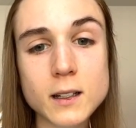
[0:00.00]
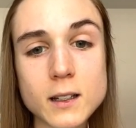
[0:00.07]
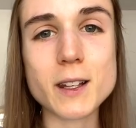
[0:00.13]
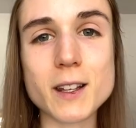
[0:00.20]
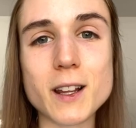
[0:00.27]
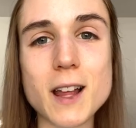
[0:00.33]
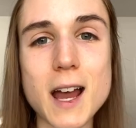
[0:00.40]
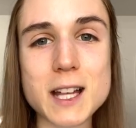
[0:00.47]
And
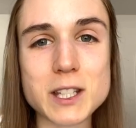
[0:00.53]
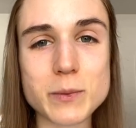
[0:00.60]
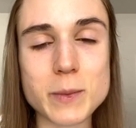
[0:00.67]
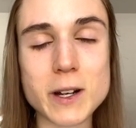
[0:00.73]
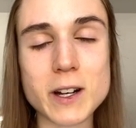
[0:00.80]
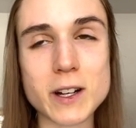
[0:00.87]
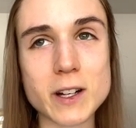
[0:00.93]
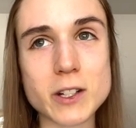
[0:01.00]
the last
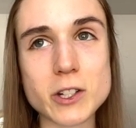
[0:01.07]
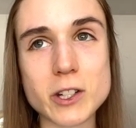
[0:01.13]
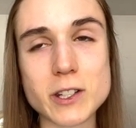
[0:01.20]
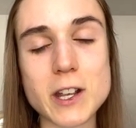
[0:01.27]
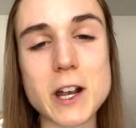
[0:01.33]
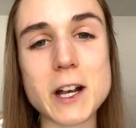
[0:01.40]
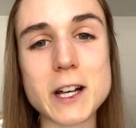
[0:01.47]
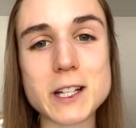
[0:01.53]
marriage is
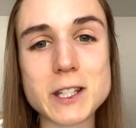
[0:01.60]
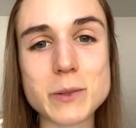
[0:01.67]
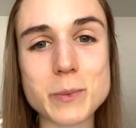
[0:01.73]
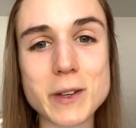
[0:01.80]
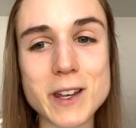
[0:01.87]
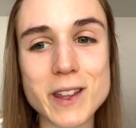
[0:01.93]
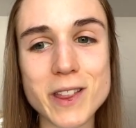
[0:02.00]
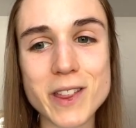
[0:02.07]
Harriet
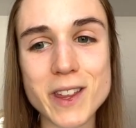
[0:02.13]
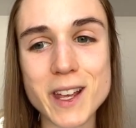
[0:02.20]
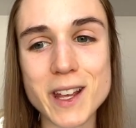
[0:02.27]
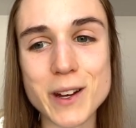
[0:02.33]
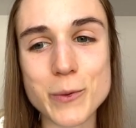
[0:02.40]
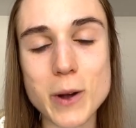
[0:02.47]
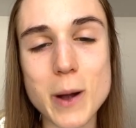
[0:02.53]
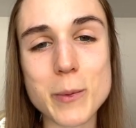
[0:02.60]
Smith
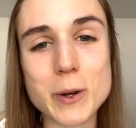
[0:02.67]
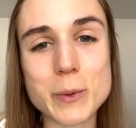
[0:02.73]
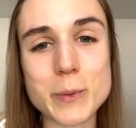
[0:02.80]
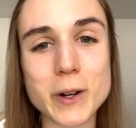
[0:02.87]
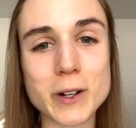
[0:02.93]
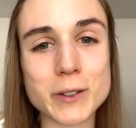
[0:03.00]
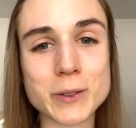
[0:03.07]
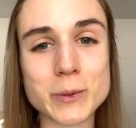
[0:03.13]
and Robert
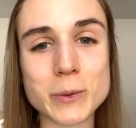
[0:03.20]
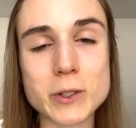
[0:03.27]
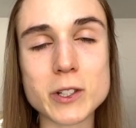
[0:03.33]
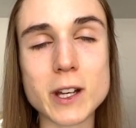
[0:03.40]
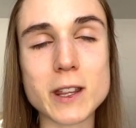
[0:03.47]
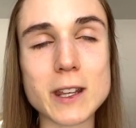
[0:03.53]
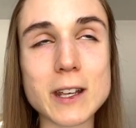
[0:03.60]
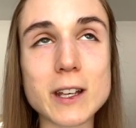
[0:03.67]
Martin, which
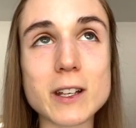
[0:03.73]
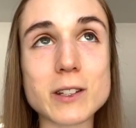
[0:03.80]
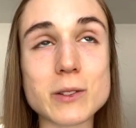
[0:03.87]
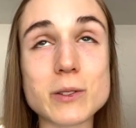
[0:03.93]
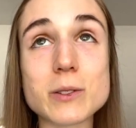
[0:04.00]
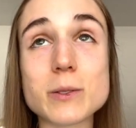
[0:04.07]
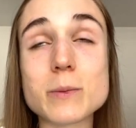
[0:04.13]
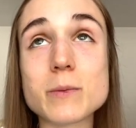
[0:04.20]
I think
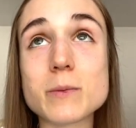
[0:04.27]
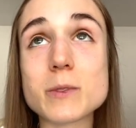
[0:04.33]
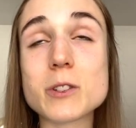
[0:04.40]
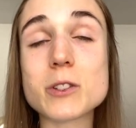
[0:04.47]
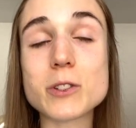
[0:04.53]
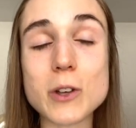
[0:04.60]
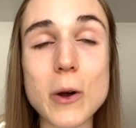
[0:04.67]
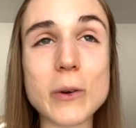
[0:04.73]
is
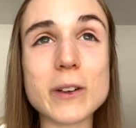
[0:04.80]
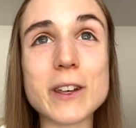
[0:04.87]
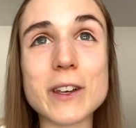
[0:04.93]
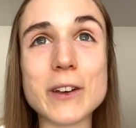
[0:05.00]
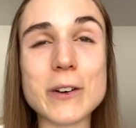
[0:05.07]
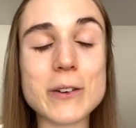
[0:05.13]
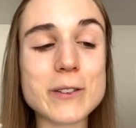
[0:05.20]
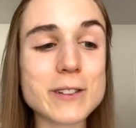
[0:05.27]
so
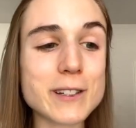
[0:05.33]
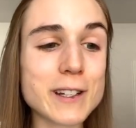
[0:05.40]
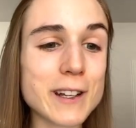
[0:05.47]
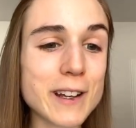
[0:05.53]
cute.